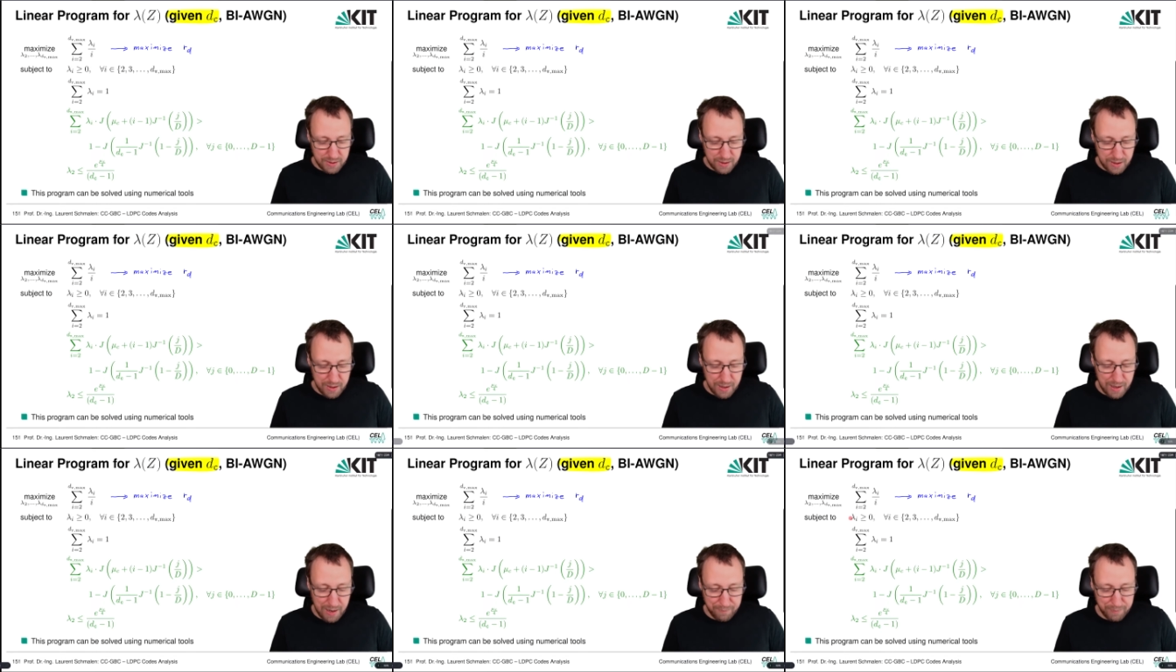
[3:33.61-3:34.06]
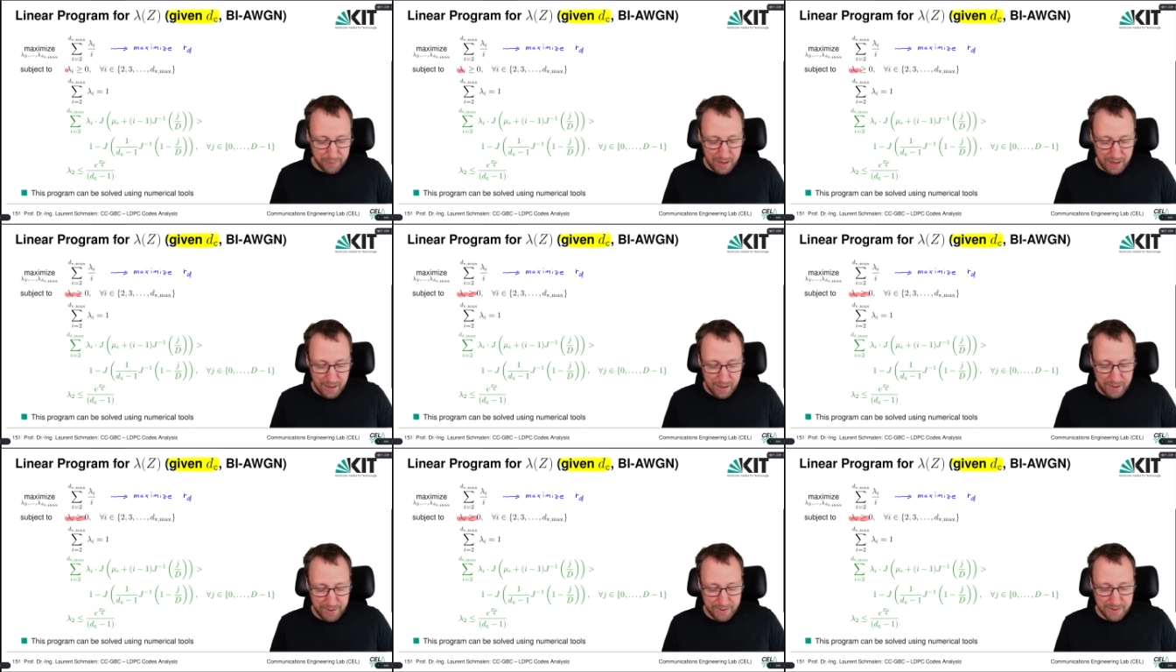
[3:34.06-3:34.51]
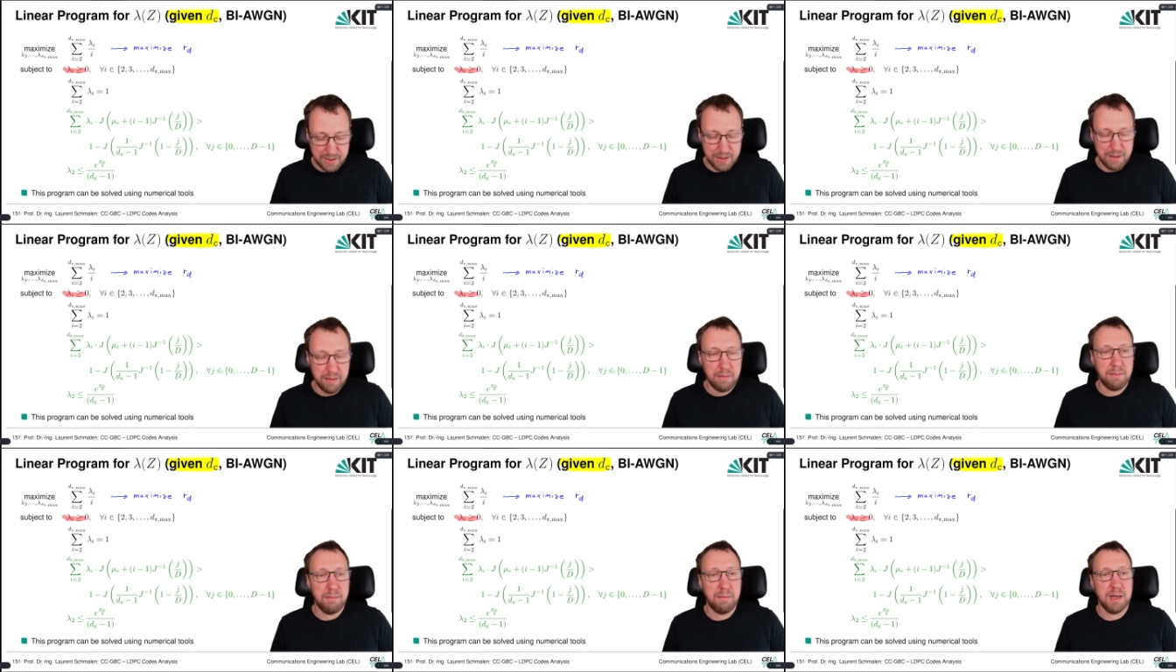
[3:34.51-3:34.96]
Lambda i's
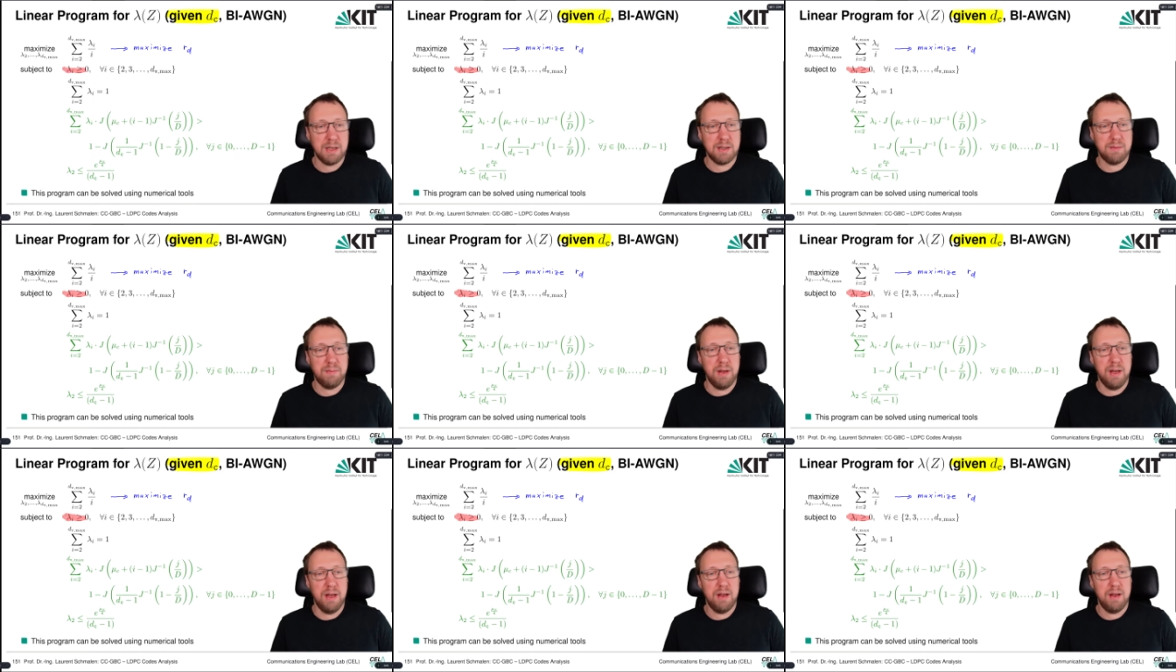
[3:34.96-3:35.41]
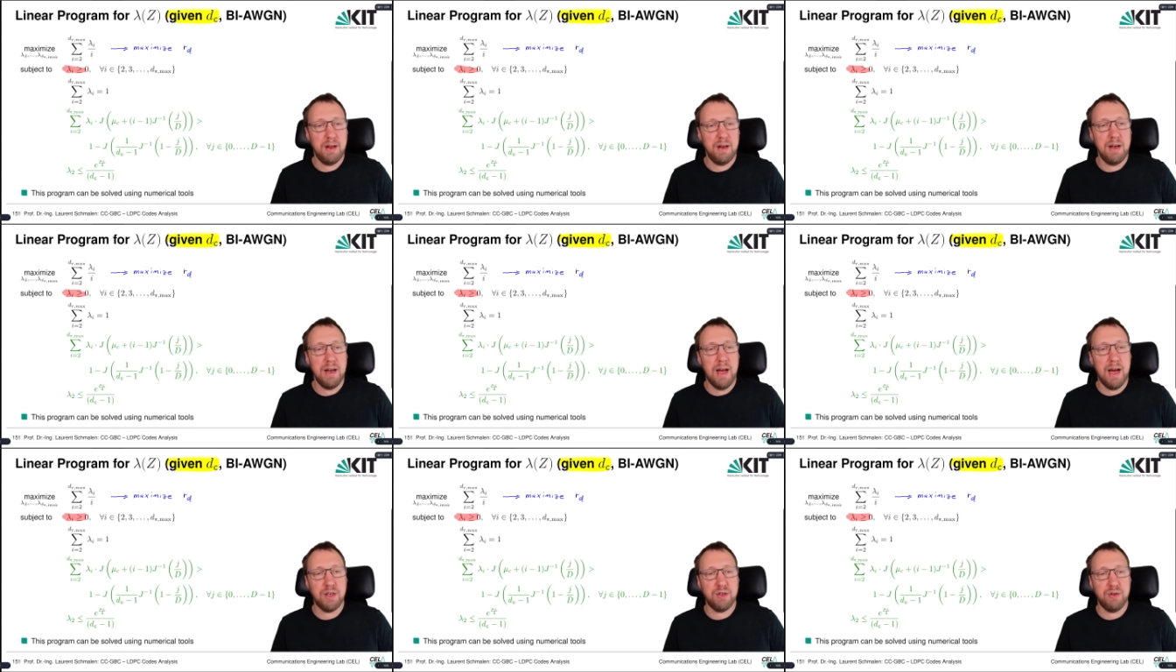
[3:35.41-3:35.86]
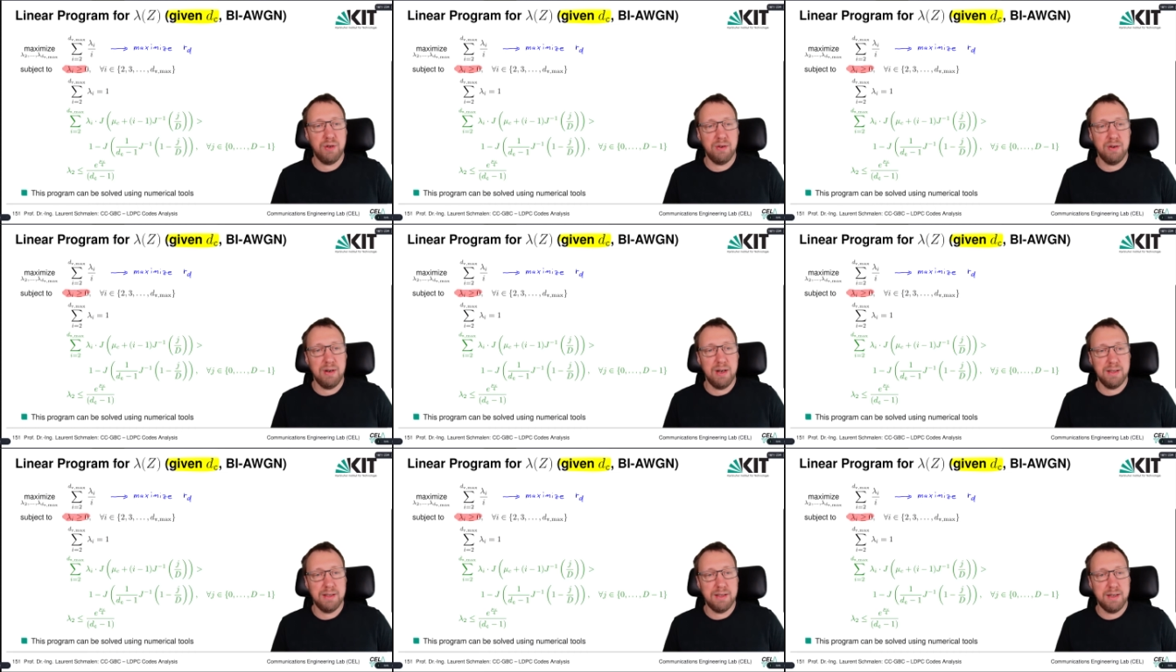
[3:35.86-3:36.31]
must be larger or equal
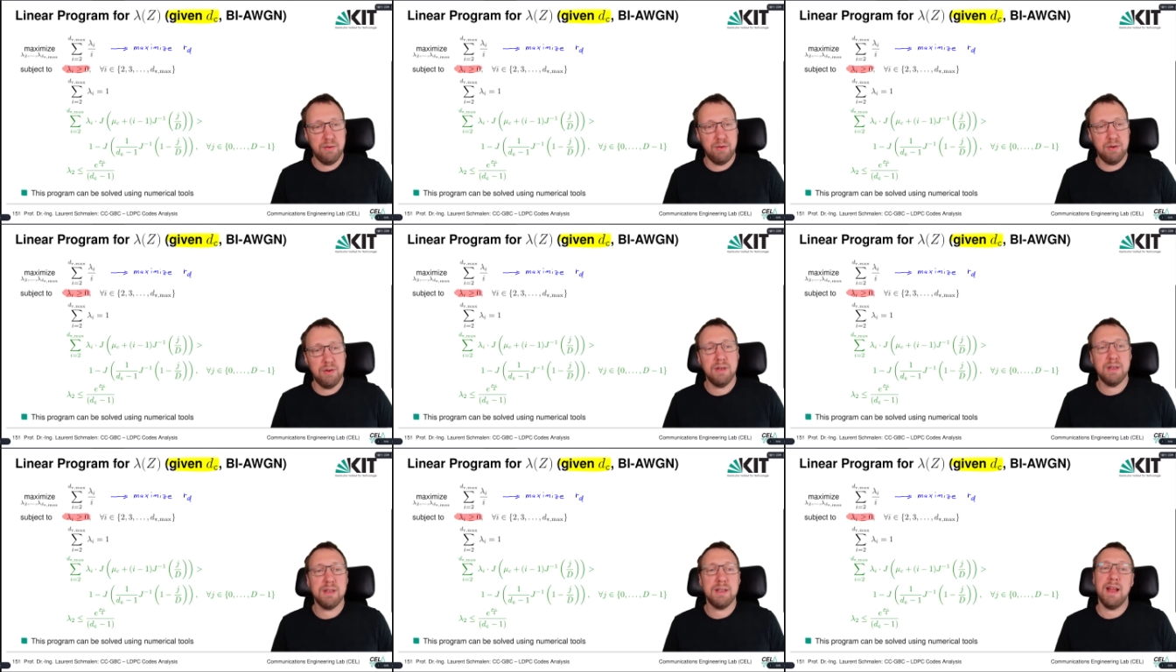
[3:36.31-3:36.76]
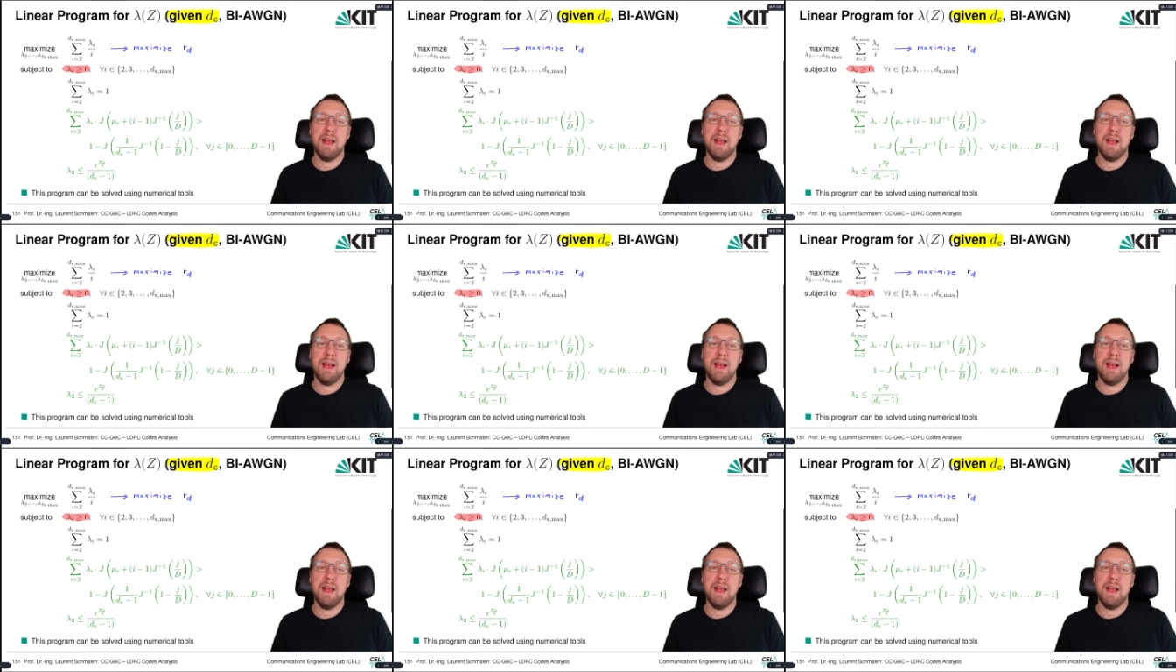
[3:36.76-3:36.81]
than 0.